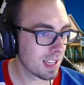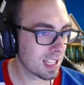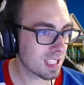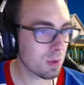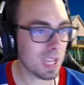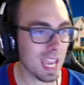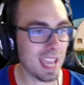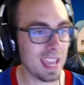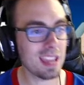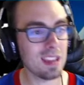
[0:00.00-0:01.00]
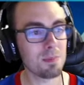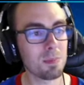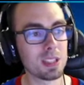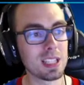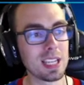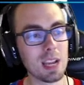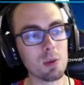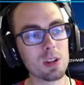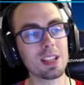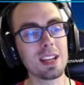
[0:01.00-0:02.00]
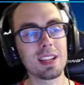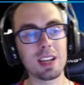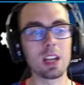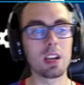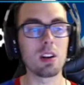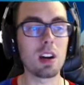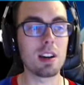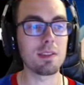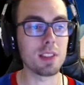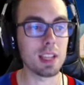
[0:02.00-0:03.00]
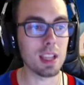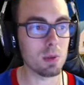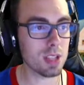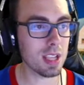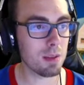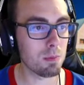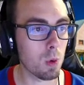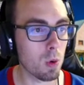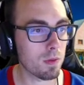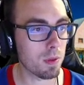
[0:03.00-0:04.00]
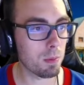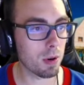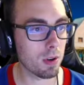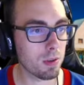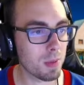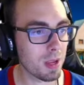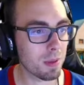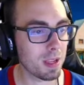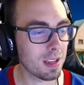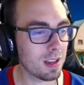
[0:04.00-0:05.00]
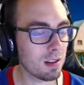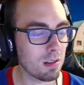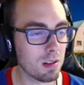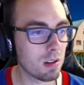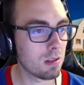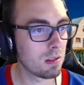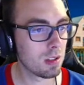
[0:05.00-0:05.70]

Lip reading: It's okay, but, like, I wish they didn't cut it off. Like, I wish they had more of the bird, maybe. I don't know.